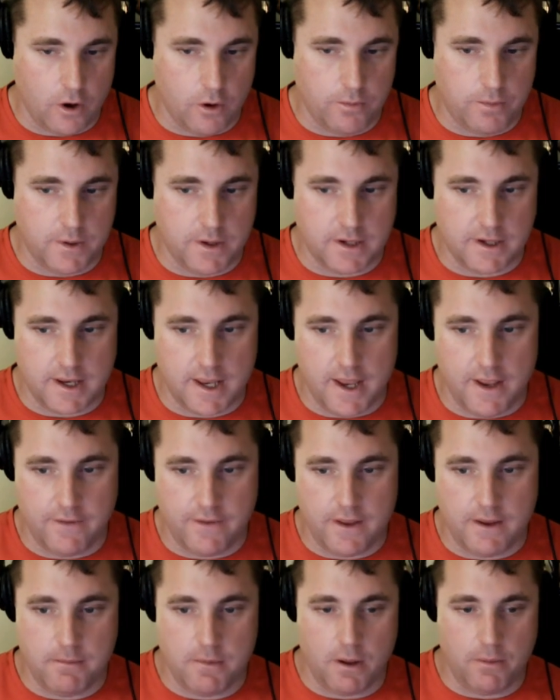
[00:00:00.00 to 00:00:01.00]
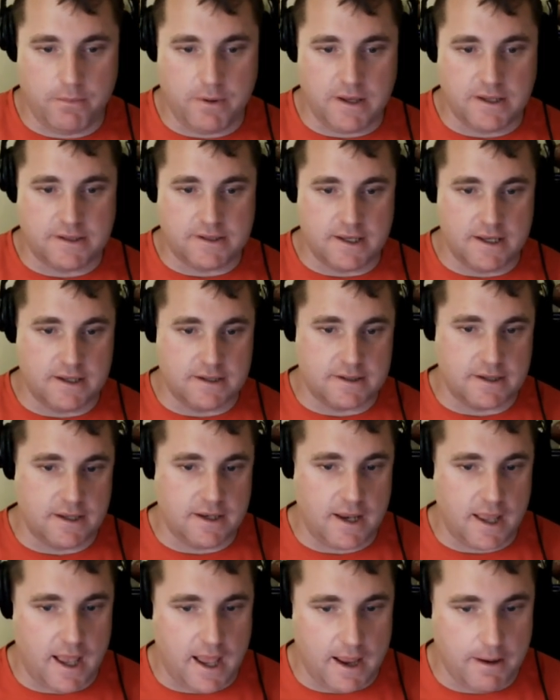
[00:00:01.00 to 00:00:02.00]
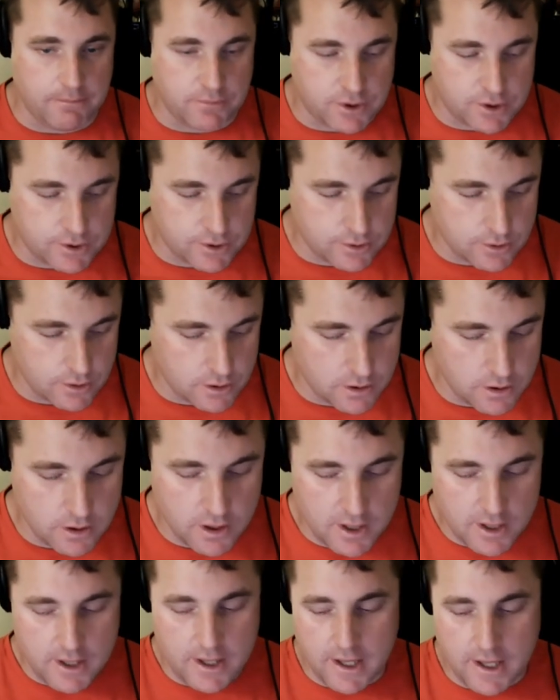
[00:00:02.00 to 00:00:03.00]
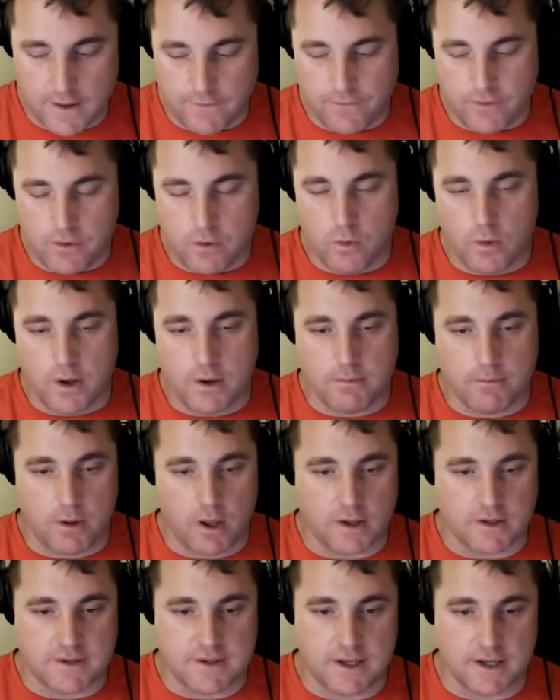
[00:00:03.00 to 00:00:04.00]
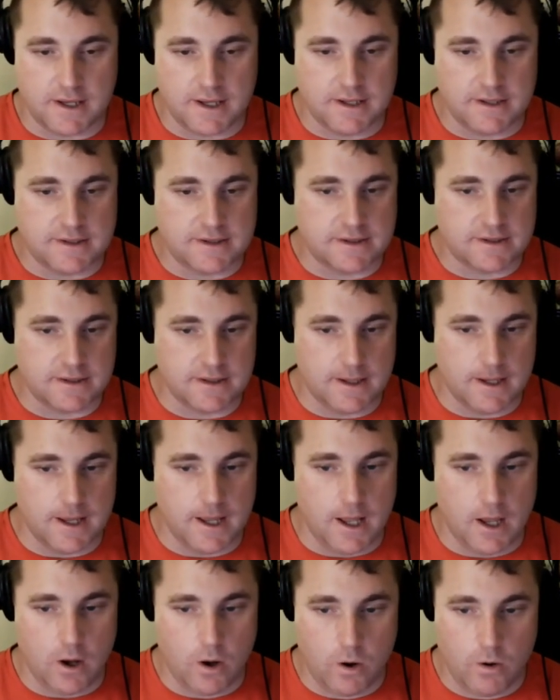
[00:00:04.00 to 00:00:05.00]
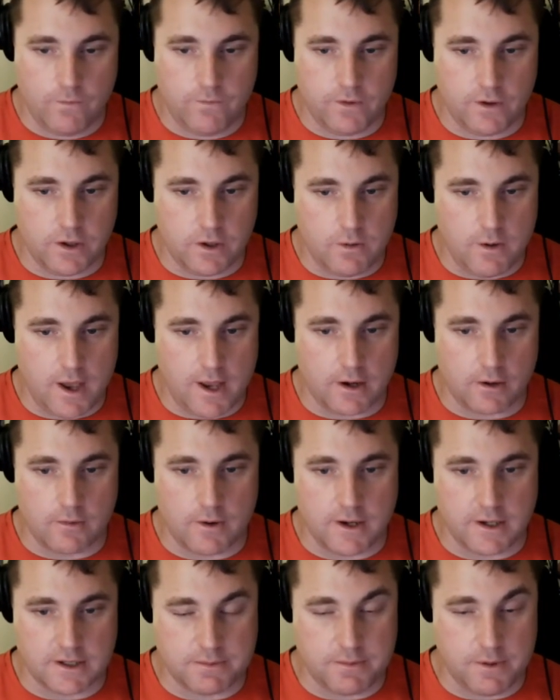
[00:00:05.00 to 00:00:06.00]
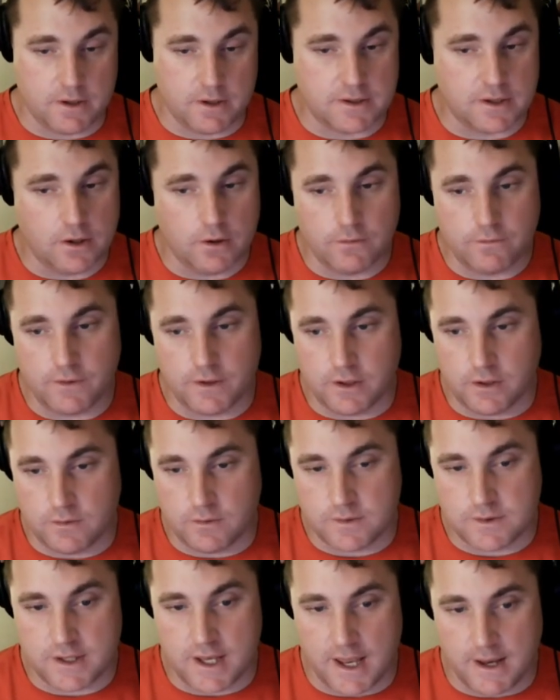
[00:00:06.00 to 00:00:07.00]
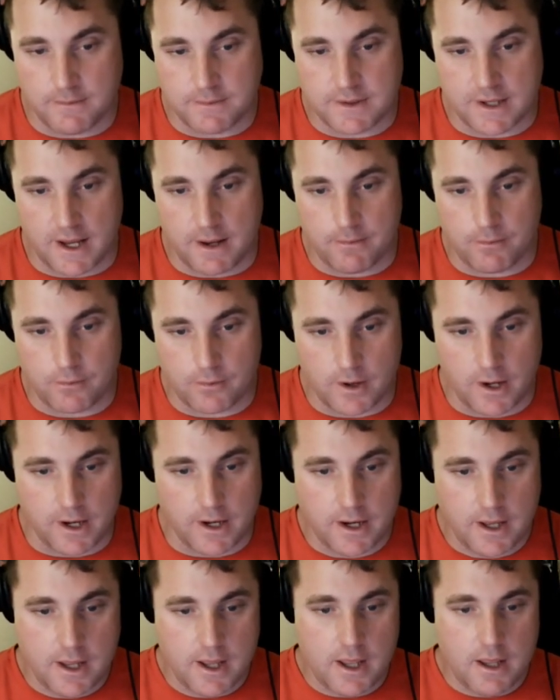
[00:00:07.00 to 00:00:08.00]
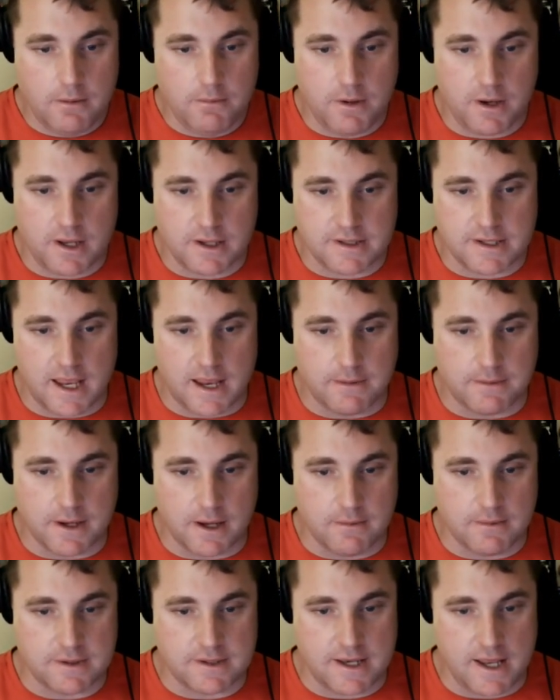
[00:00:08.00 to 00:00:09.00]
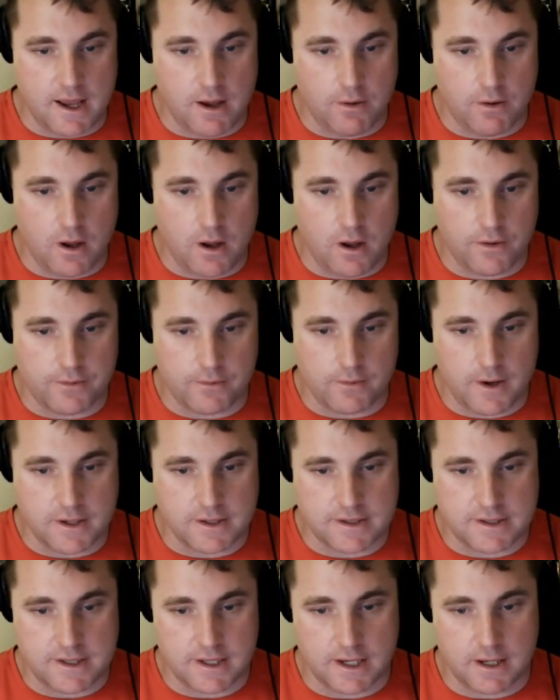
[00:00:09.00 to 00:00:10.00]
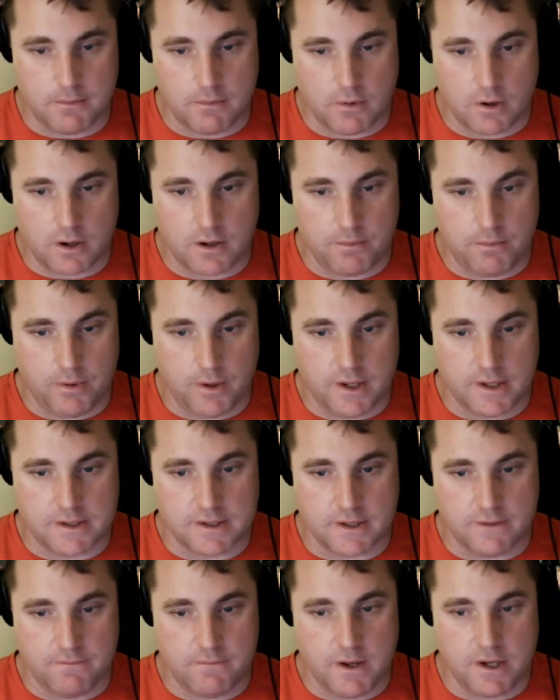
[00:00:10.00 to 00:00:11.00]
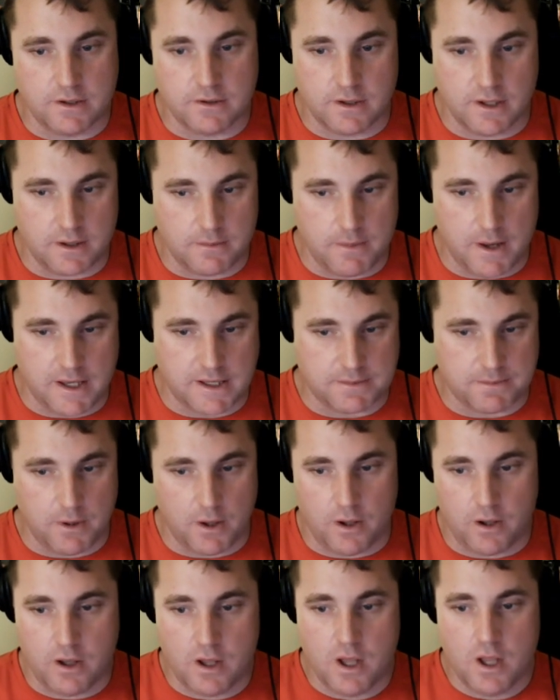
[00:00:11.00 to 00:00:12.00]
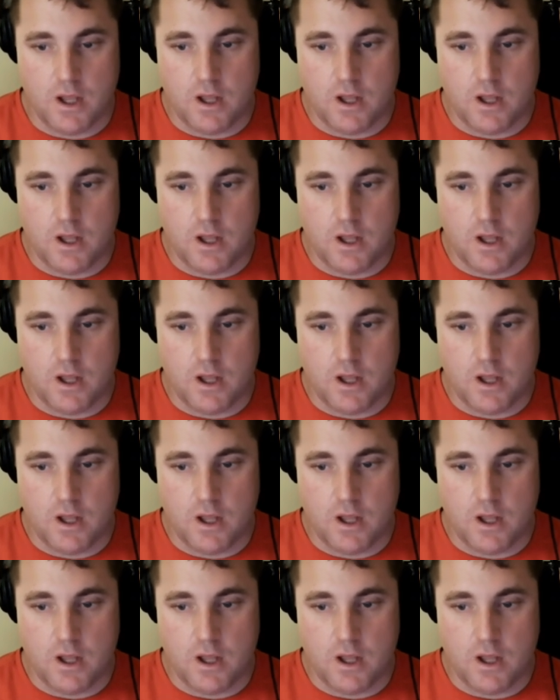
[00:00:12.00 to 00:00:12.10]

opening day of the MLB season, I'm sure if you went and bought tickets, hopefully you had a great experience and hopefully you used Game Time, right? Because Game Time is now an authorized ticket marketplace of Major League Baseball,